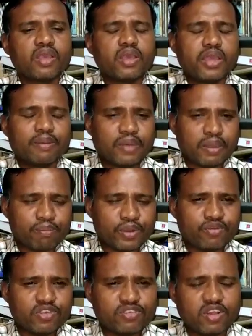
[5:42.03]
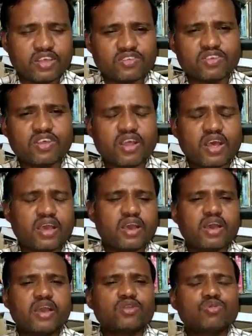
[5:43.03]
In my previous lecture,
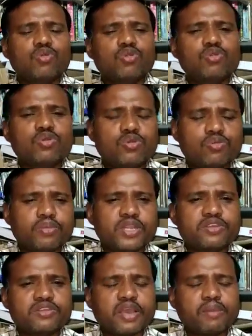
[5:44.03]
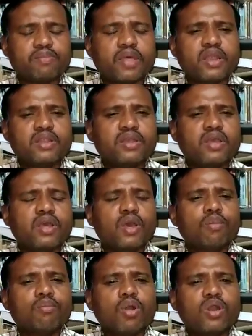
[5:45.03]
I told you many times that
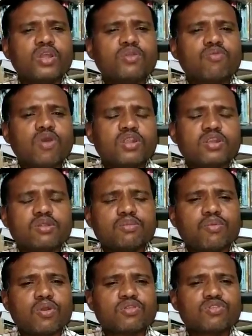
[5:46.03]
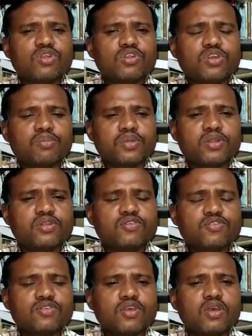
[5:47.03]
boiling water for 30
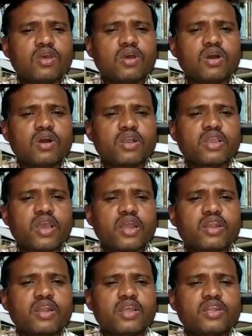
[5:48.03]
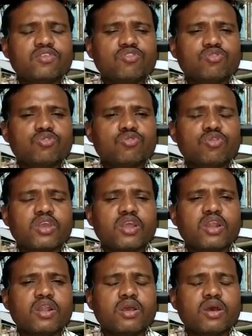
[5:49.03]
minutes can leads to
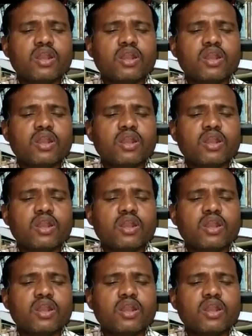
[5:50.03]
kills